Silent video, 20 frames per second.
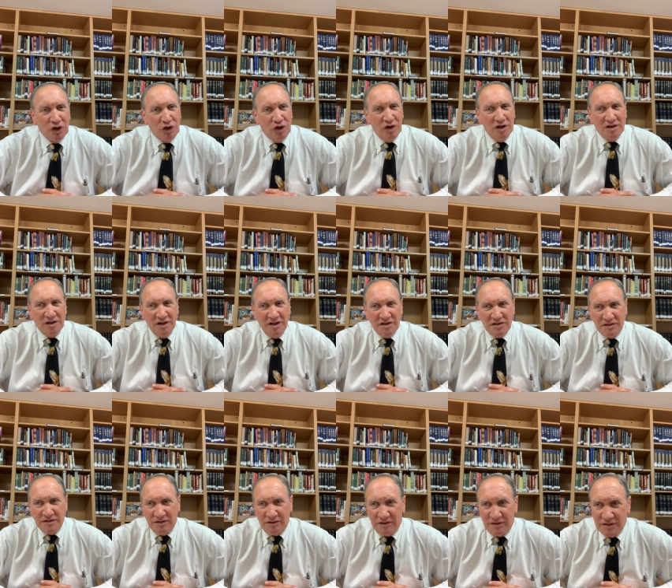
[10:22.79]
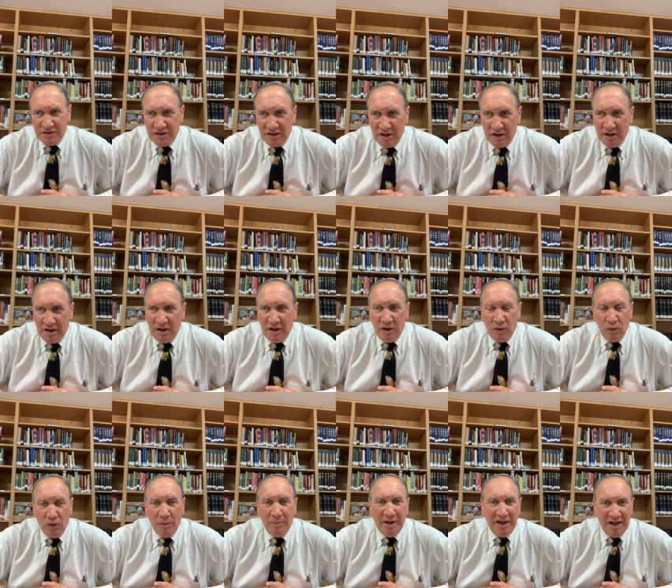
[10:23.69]
Good listeners
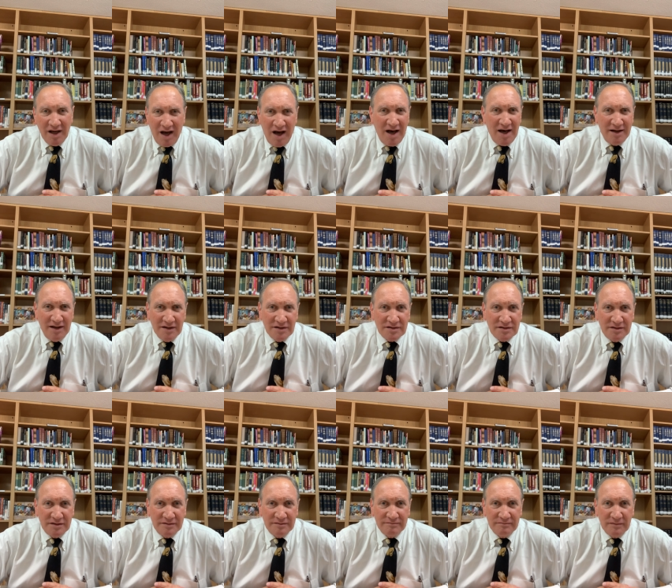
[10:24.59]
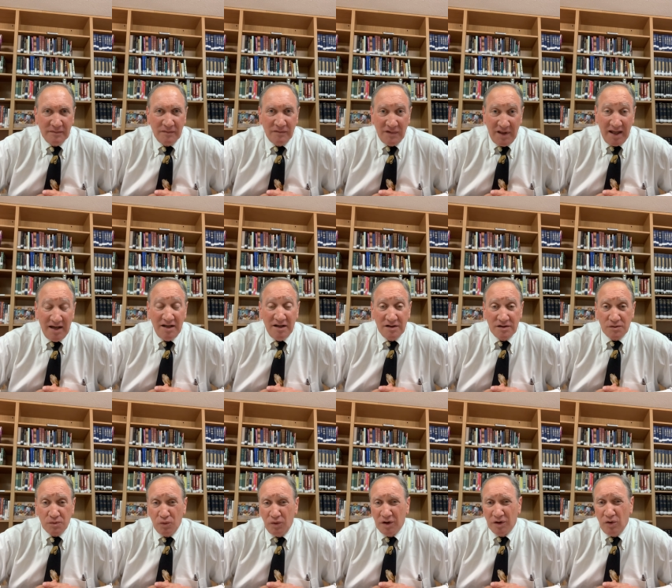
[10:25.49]
will be honest. That
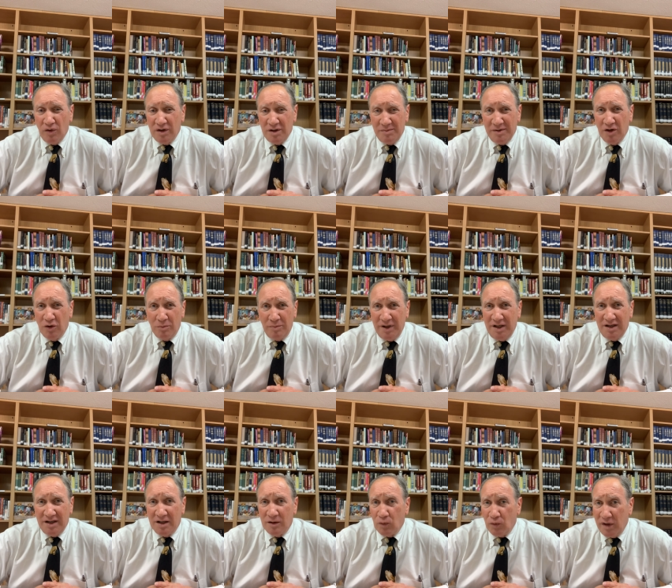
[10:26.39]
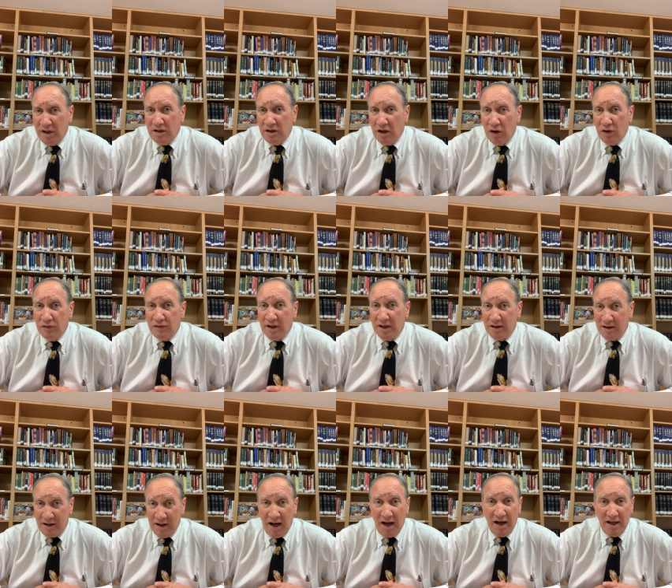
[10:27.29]
is, we're going to be obedient. We know
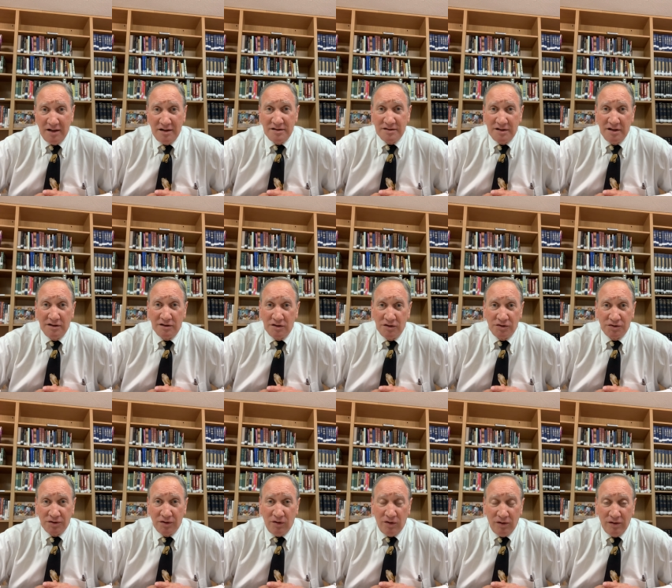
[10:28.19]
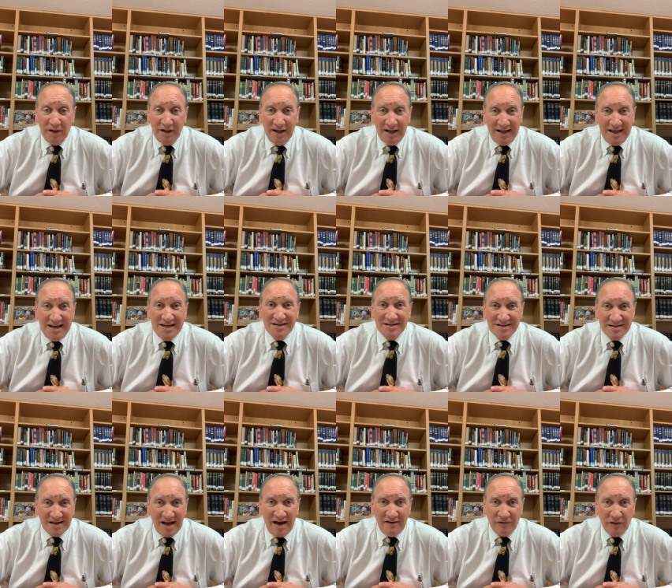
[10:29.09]
that God is in control. He is
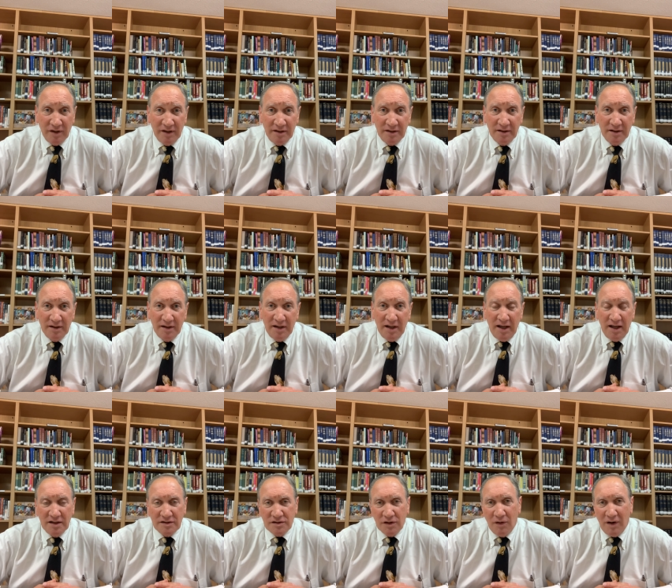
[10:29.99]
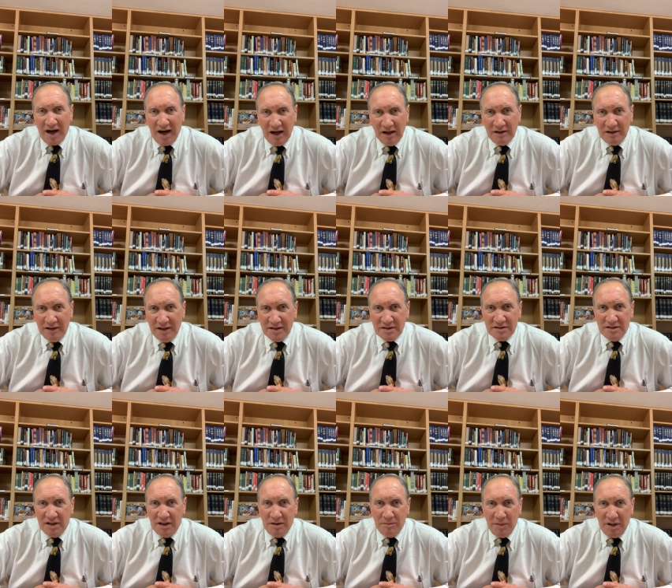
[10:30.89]
sovereign. And so our
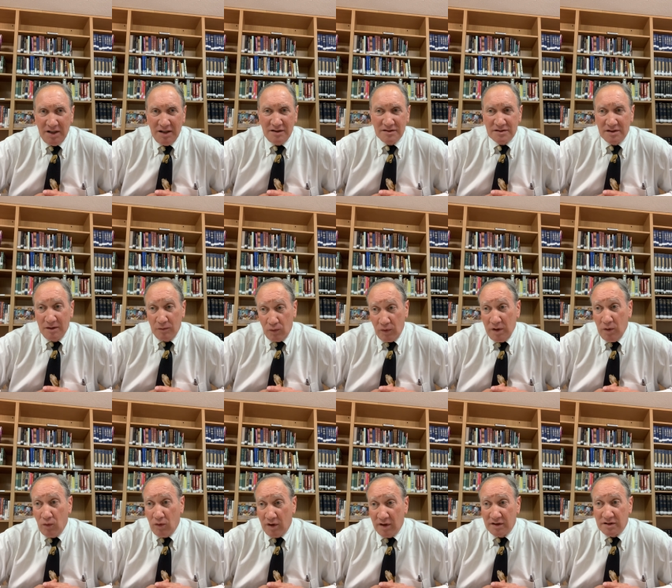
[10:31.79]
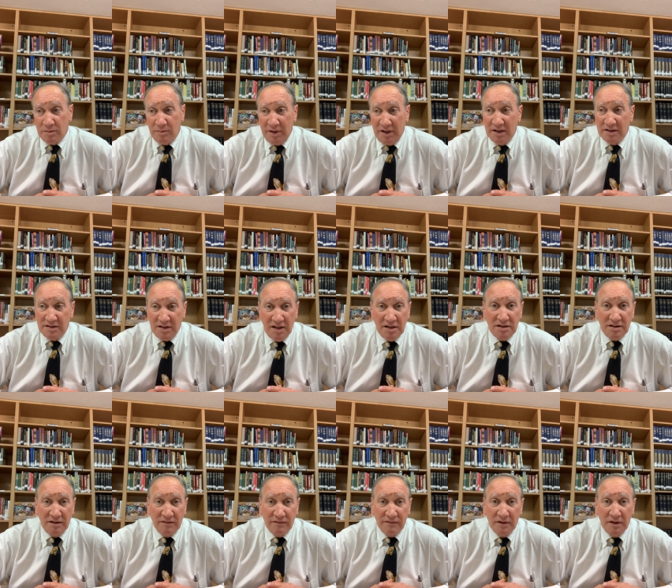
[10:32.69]
listening means that we want to be
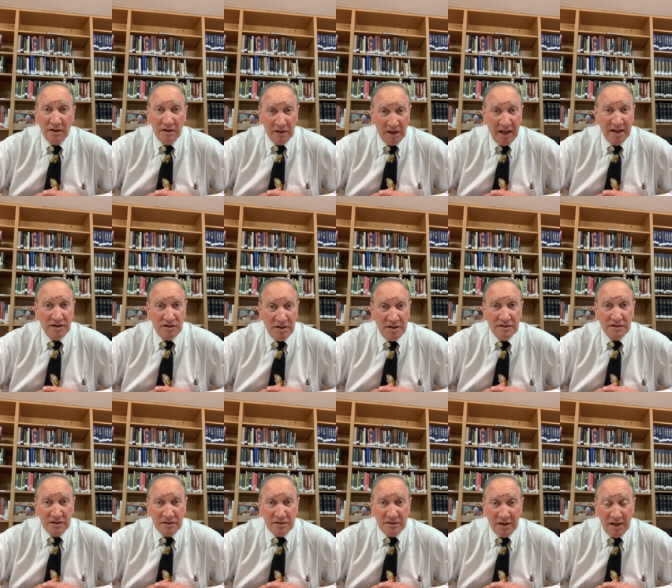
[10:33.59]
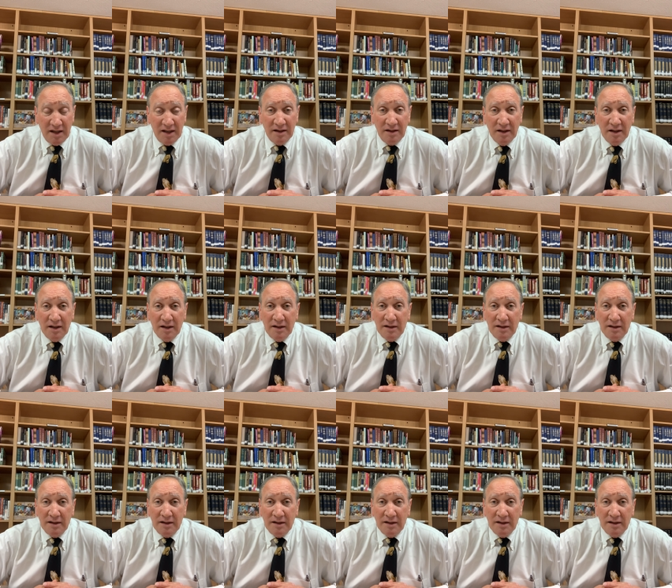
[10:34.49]
attentive. Like Jesus said,